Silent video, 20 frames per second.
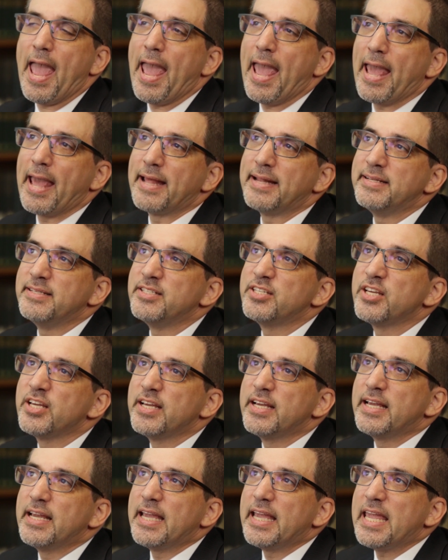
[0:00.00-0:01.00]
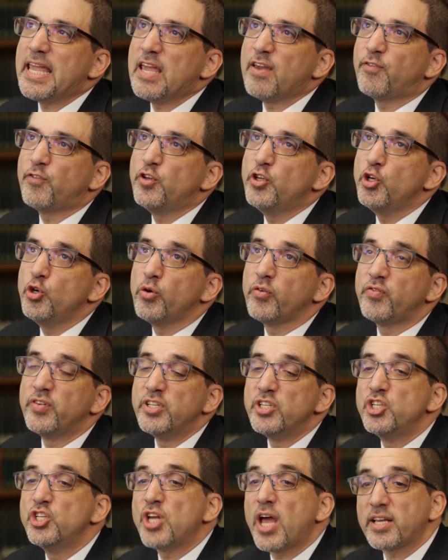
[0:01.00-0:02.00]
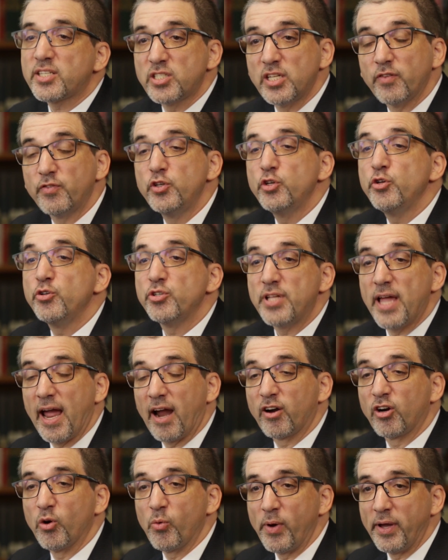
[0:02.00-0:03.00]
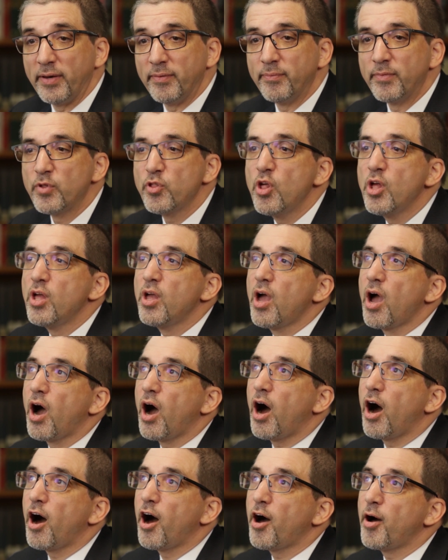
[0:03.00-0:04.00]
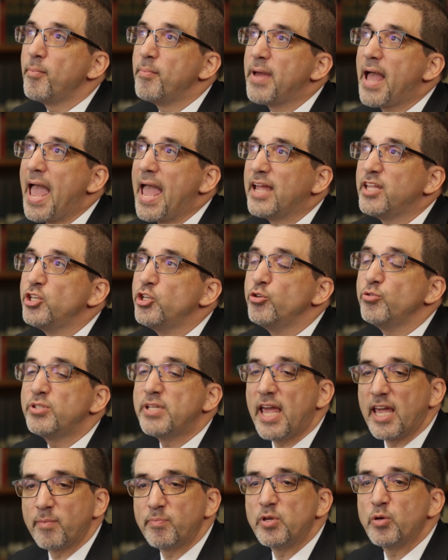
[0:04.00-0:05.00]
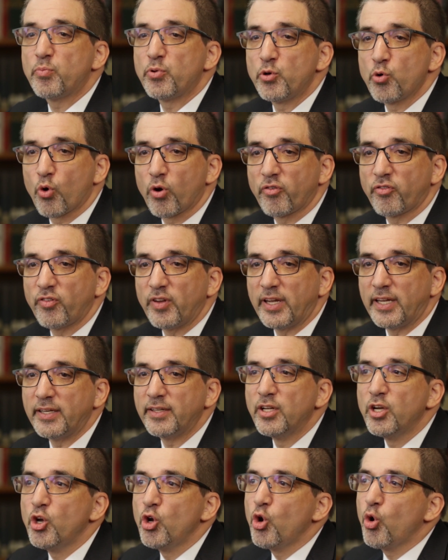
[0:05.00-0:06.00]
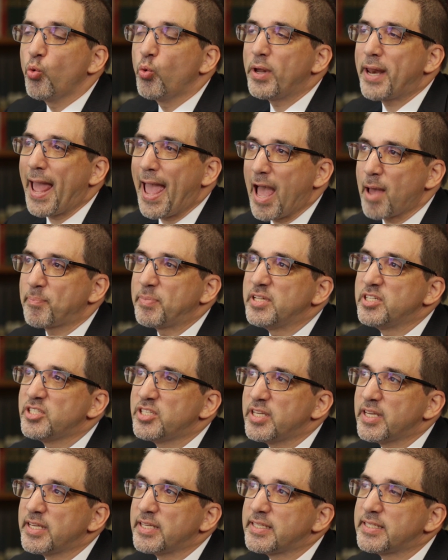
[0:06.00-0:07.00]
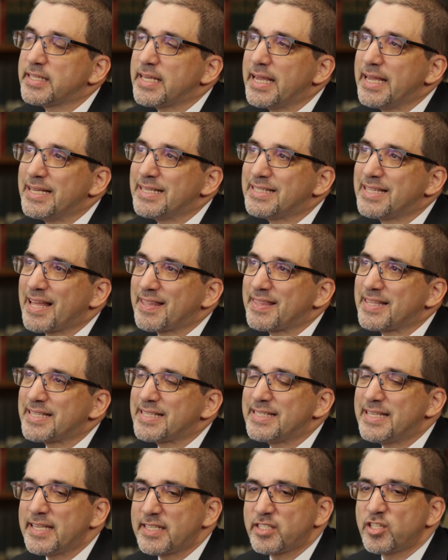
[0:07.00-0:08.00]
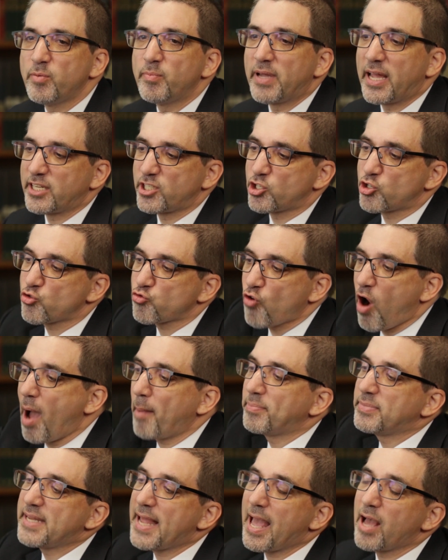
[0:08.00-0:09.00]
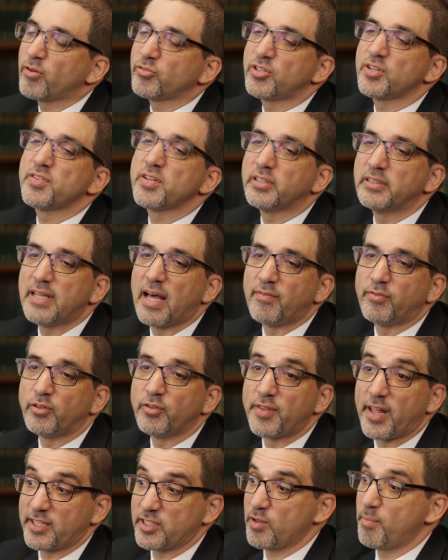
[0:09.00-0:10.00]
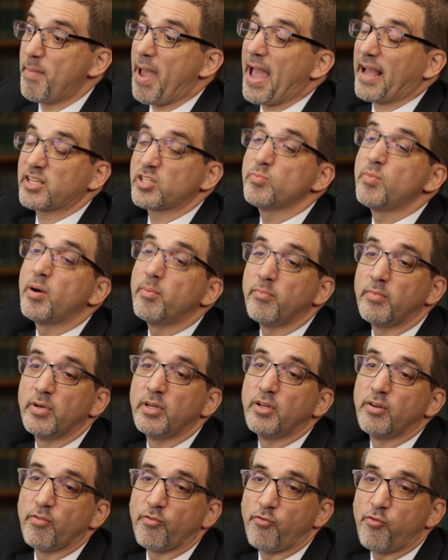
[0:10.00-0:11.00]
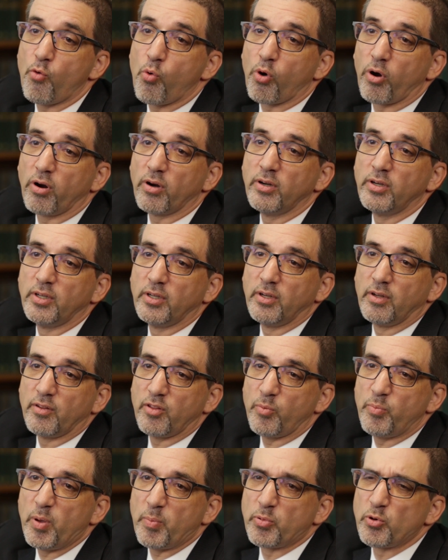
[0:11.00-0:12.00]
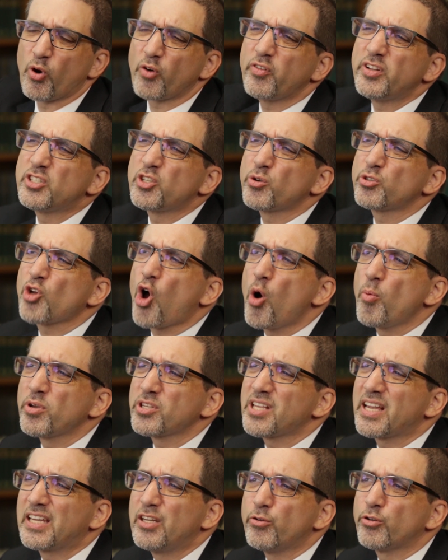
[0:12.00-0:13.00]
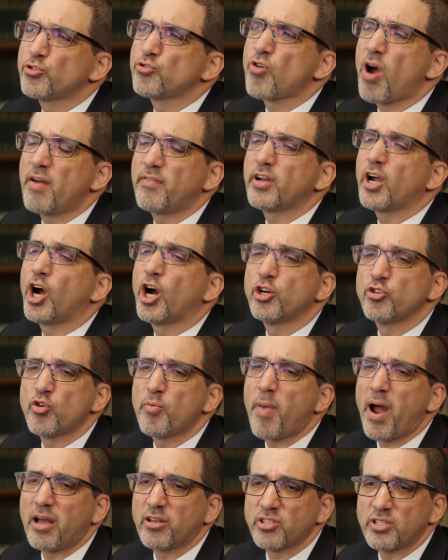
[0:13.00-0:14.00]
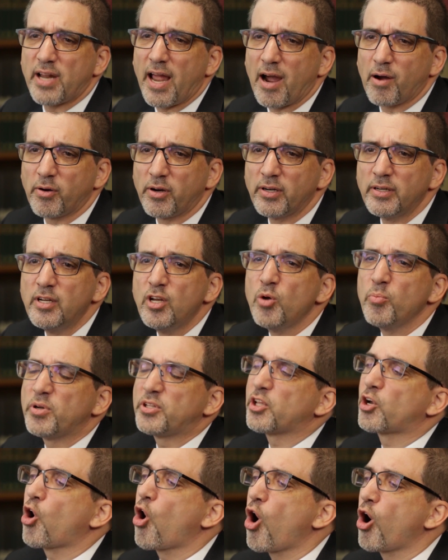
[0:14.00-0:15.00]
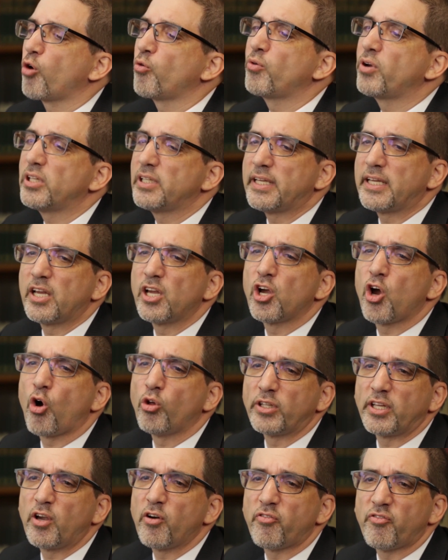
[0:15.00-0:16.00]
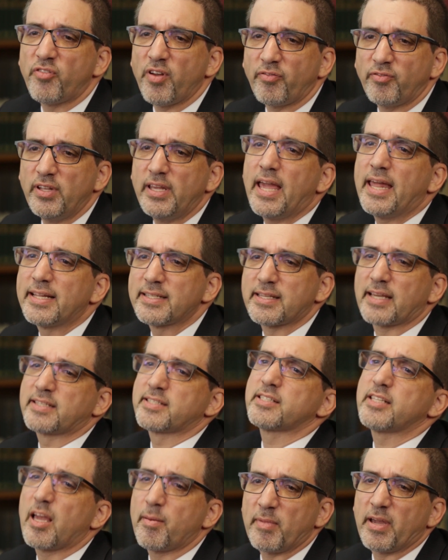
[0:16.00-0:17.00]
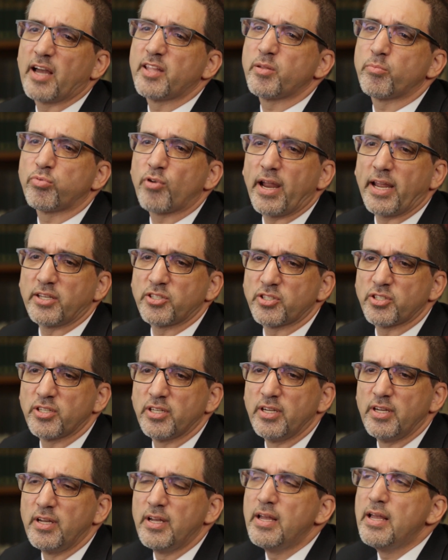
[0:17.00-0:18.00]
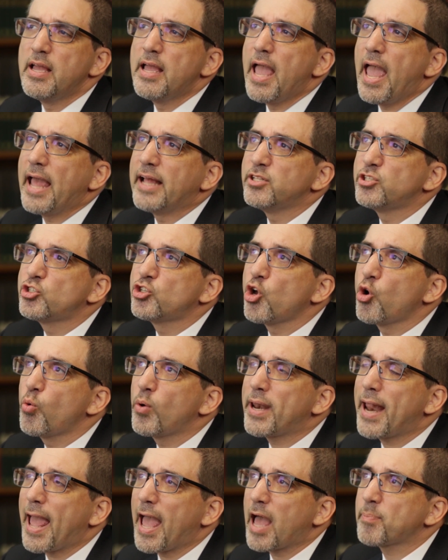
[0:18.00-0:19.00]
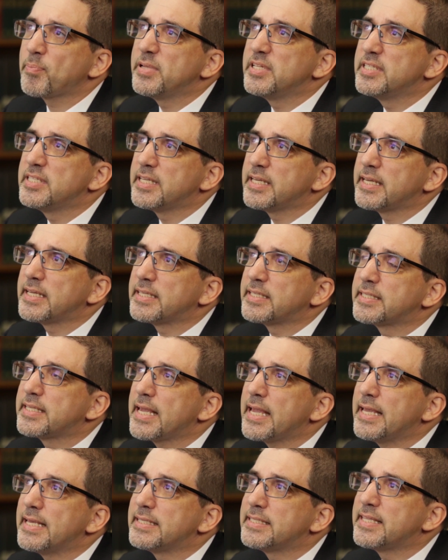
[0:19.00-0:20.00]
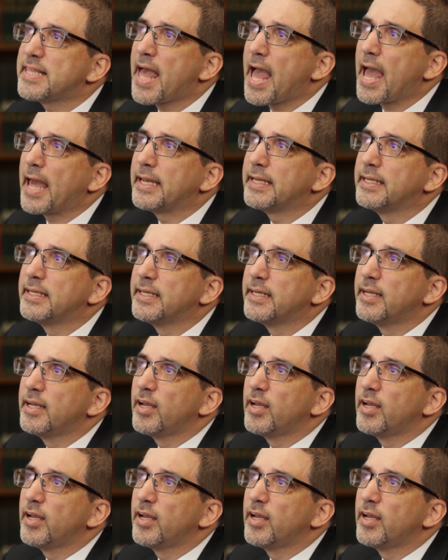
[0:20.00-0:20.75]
And if you have ingested, if you used heroin and you take buprenorphine, what happens is that the system gets dropped down to the level that's a maximum for the buprenorphine. So it's almost like you were driving 100 miles an hour, but the car really can only go 50, and it's like slamming on the brakes. And so what happens is that